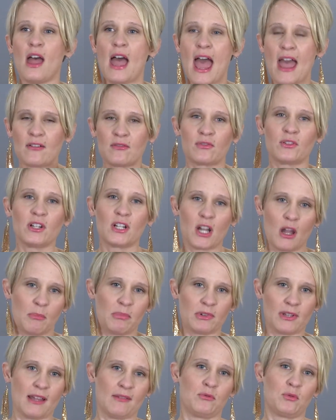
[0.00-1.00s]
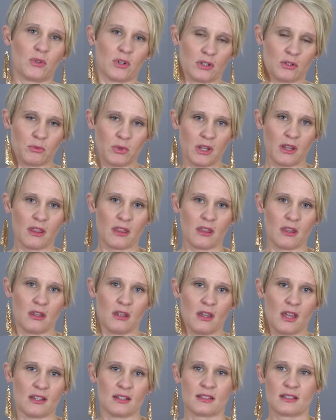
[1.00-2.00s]
Every couple I've worked with
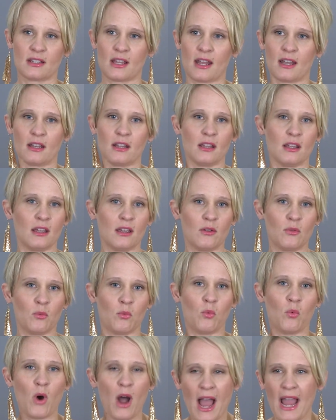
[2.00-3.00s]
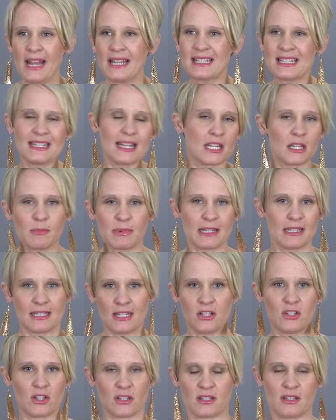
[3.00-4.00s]
has said, why didn't anybody
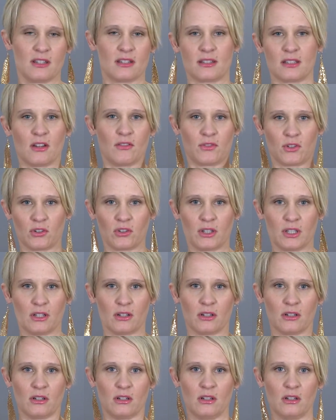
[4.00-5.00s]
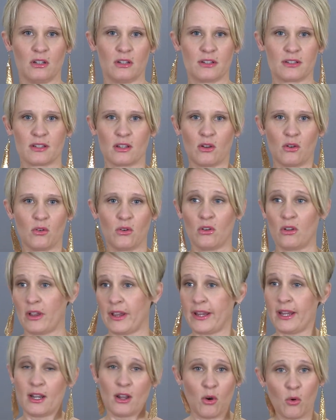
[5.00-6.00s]
teach us this stuff earlier? So
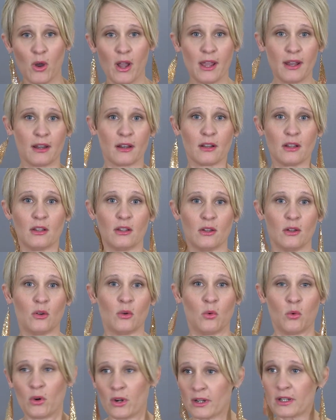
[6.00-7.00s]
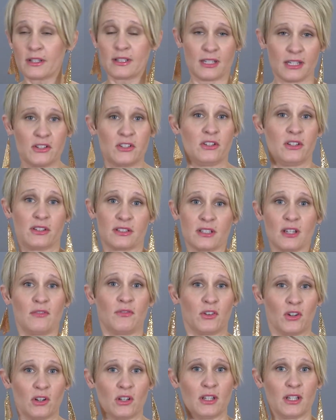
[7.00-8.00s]
you know what? We're gonna teach this
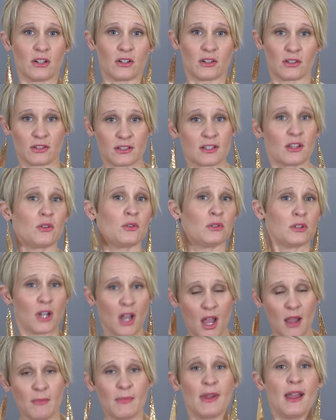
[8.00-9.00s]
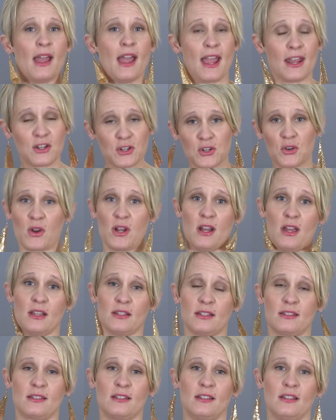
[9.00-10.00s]
stuff earlier. So come and join
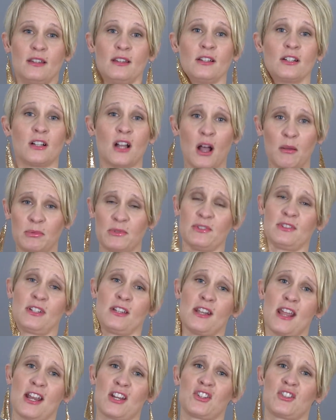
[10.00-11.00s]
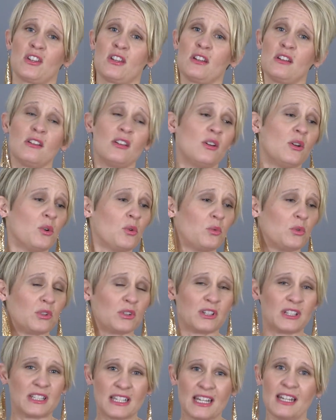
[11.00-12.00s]
us. Couples Connection
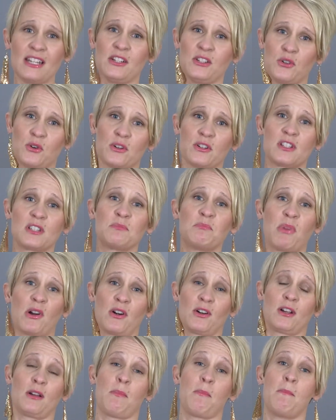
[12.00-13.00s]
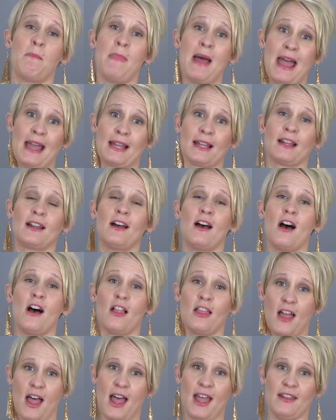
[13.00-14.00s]
will get your spark back
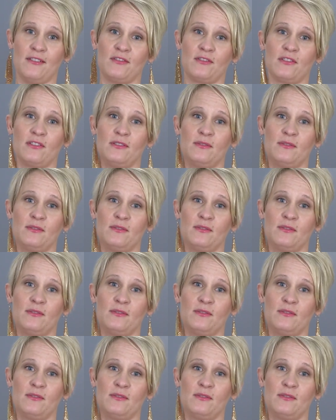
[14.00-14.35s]
alive.